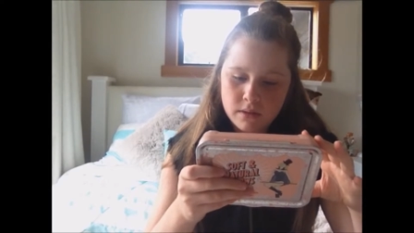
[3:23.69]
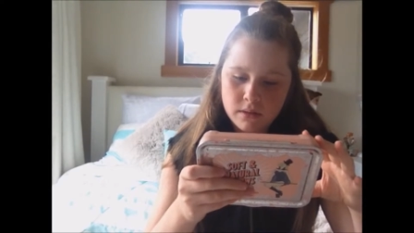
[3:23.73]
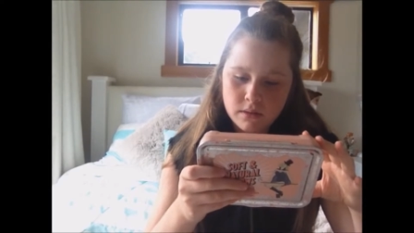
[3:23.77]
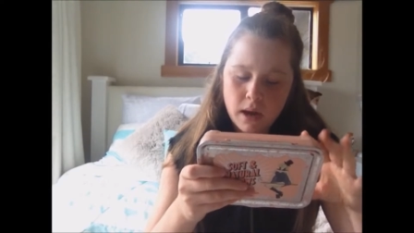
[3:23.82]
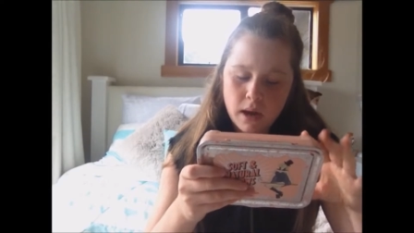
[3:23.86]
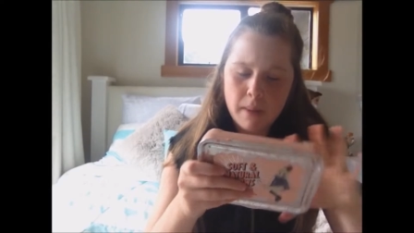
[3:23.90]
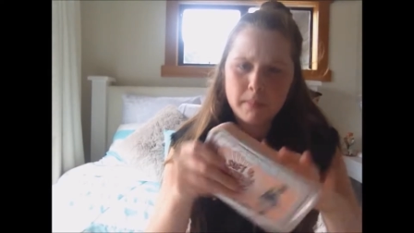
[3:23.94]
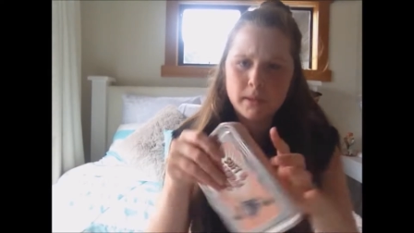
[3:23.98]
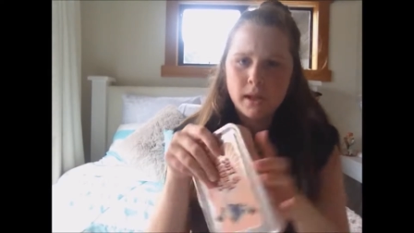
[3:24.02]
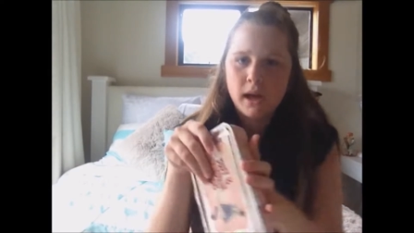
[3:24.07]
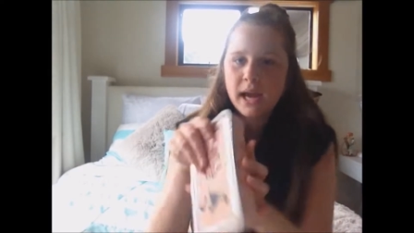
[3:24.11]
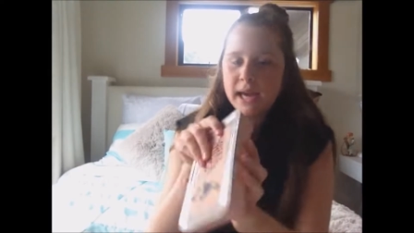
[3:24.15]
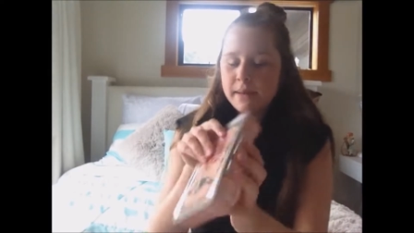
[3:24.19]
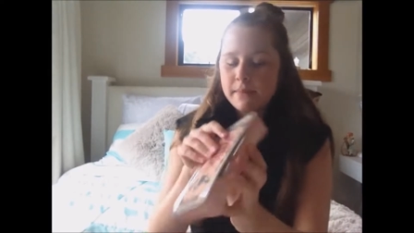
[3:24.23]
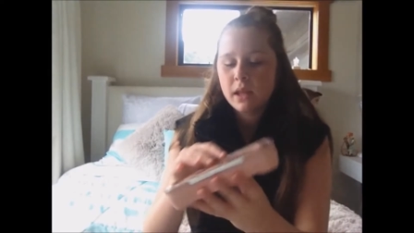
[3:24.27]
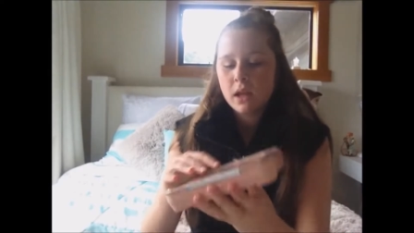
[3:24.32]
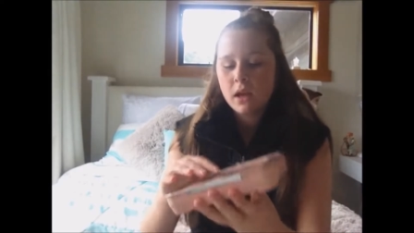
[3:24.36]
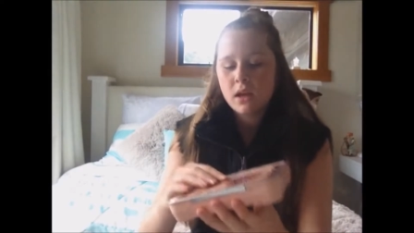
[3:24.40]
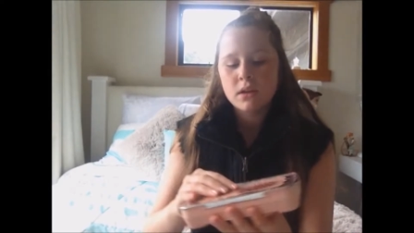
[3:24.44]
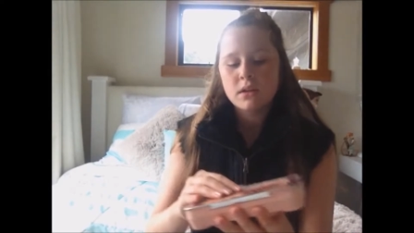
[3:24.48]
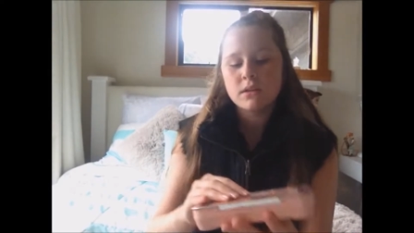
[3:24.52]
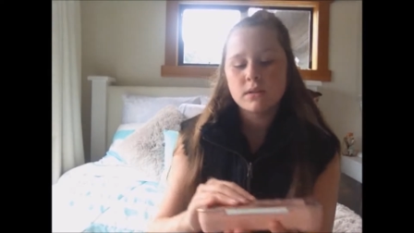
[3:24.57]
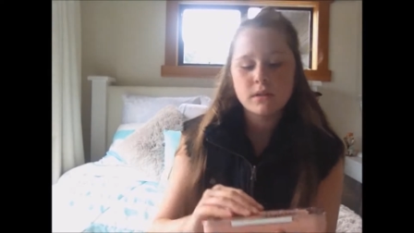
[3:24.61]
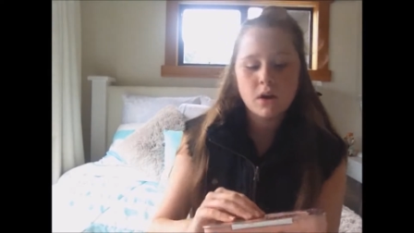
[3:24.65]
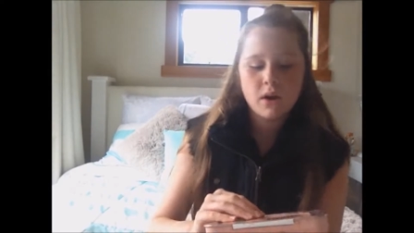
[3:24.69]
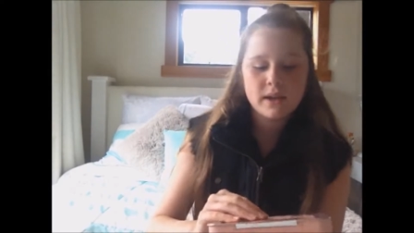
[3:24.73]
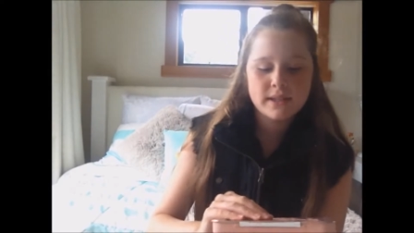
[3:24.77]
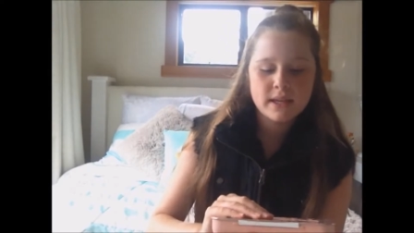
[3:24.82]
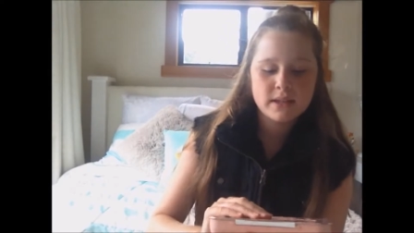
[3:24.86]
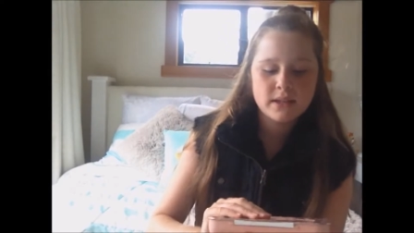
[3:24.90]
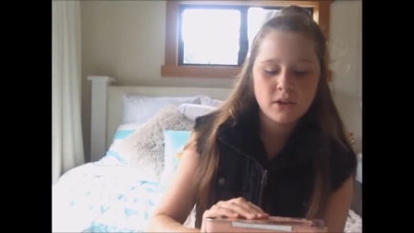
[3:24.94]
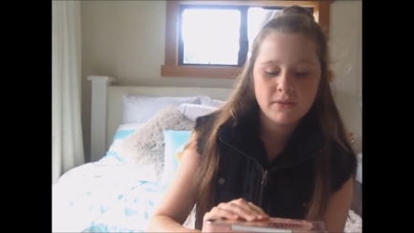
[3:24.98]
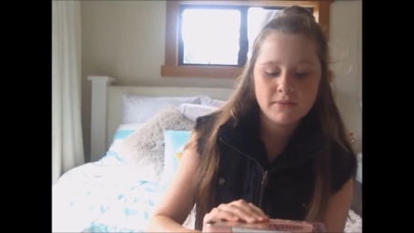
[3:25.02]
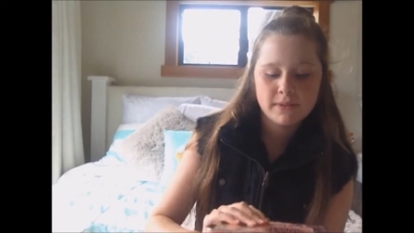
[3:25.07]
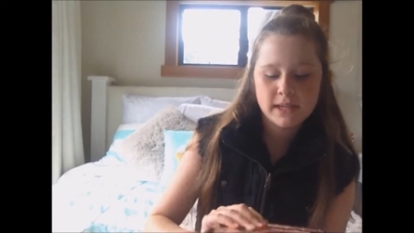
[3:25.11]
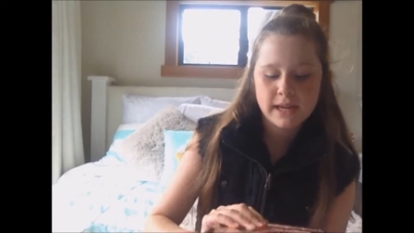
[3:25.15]
apply
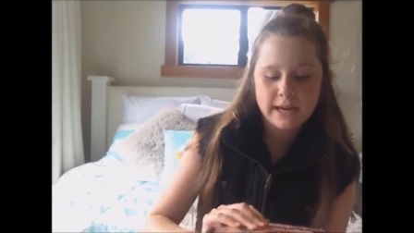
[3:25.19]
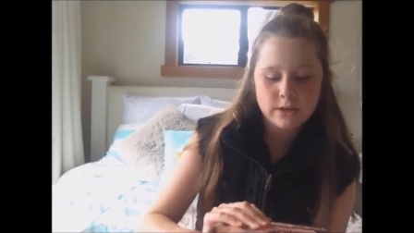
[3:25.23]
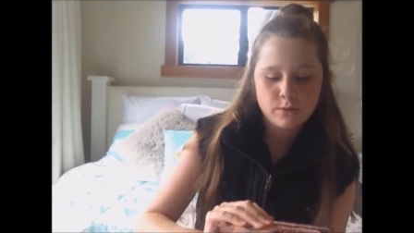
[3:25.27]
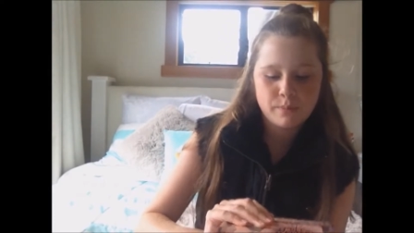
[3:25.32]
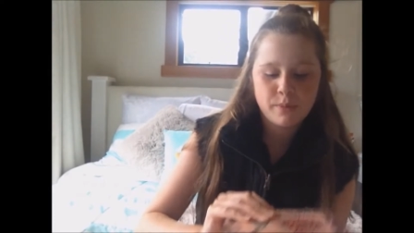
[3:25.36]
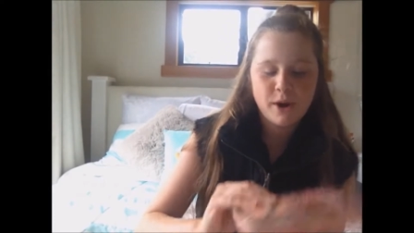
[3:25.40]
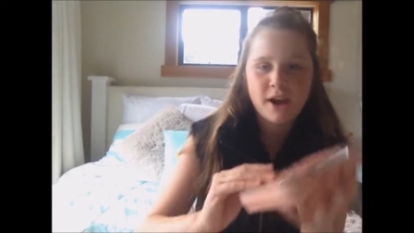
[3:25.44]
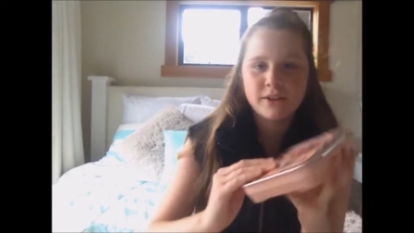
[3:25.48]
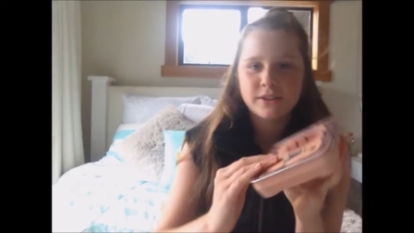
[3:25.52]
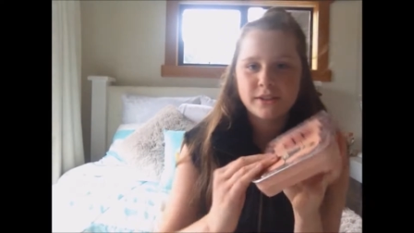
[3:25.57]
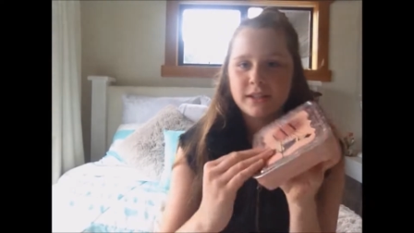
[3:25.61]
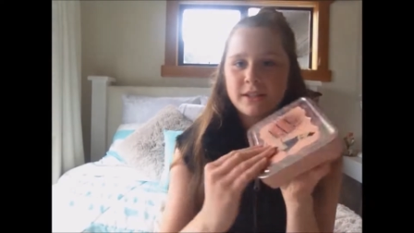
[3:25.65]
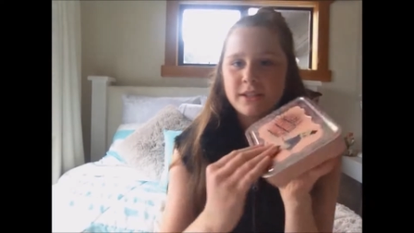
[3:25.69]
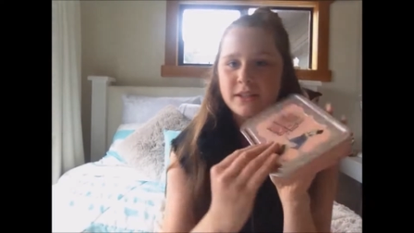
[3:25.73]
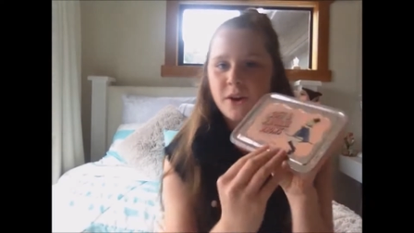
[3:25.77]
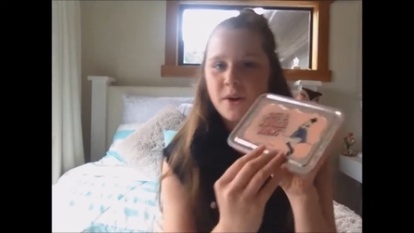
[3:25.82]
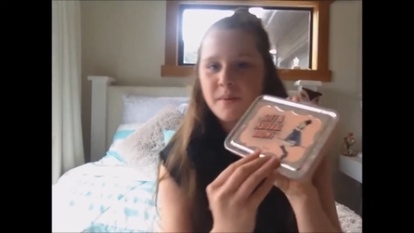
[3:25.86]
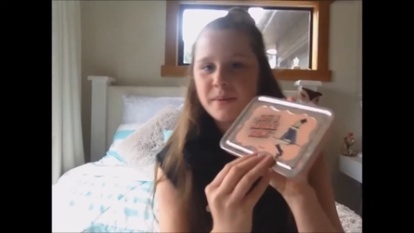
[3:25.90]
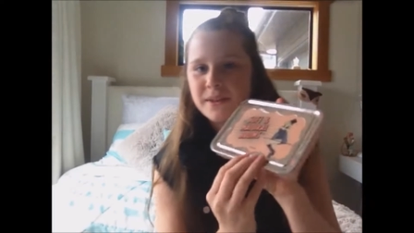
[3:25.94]
so it us